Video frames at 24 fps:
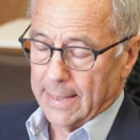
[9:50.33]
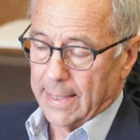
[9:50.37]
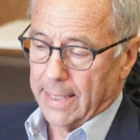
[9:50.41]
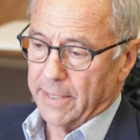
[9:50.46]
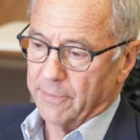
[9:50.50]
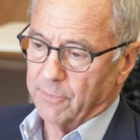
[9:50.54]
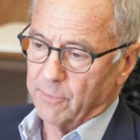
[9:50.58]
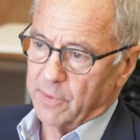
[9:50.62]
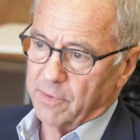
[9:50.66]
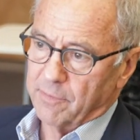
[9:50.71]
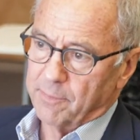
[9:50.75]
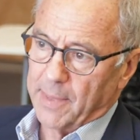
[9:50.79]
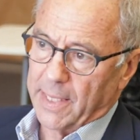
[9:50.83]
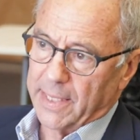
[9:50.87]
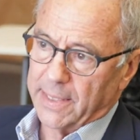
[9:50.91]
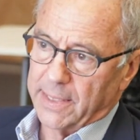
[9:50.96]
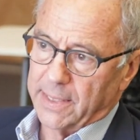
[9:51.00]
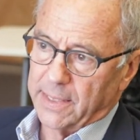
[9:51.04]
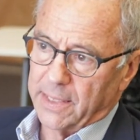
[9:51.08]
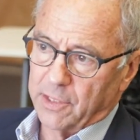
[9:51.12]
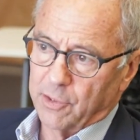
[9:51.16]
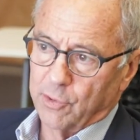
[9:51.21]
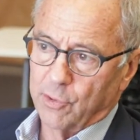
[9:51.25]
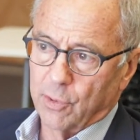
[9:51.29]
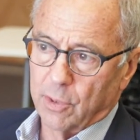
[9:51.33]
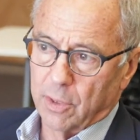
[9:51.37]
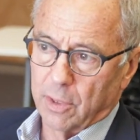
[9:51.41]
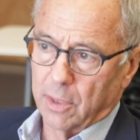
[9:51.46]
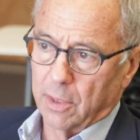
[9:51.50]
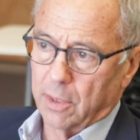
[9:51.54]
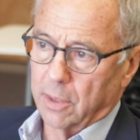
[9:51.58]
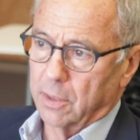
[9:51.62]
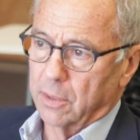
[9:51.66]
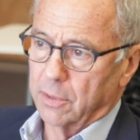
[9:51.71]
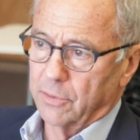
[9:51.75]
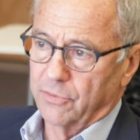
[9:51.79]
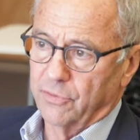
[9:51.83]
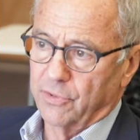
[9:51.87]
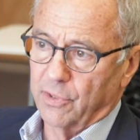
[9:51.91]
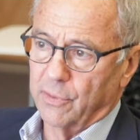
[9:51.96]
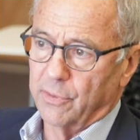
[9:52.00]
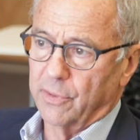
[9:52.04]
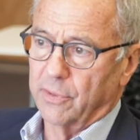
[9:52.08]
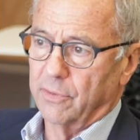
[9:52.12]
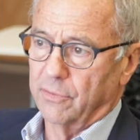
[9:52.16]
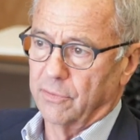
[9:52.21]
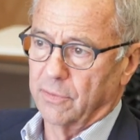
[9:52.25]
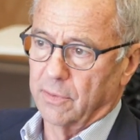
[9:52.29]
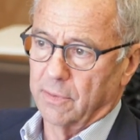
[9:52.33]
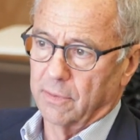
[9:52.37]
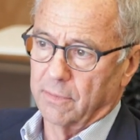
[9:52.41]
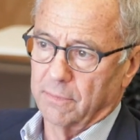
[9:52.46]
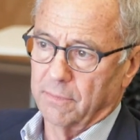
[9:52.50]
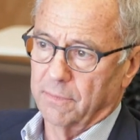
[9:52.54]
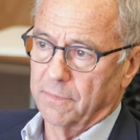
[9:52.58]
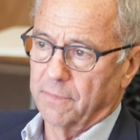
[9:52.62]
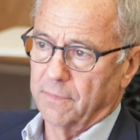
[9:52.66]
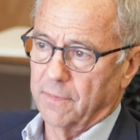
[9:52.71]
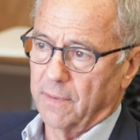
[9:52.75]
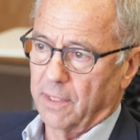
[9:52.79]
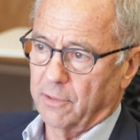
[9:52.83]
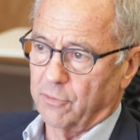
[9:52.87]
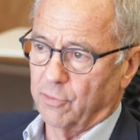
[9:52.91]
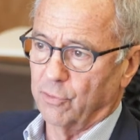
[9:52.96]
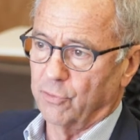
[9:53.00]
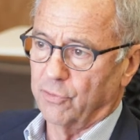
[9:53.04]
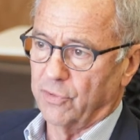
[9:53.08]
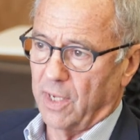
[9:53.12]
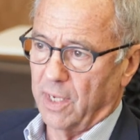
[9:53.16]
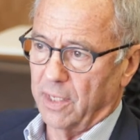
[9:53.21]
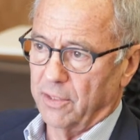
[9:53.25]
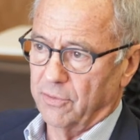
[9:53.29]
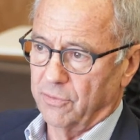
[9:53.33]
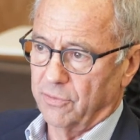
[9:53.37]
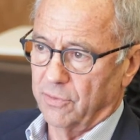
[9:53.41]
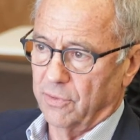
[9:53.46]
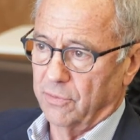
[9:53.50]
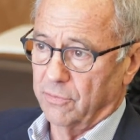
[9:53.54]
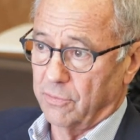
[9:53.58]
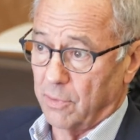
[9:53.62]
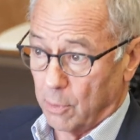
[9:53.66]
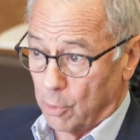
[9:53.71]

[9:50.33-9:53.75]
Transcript: And we've made it into a series of exercises,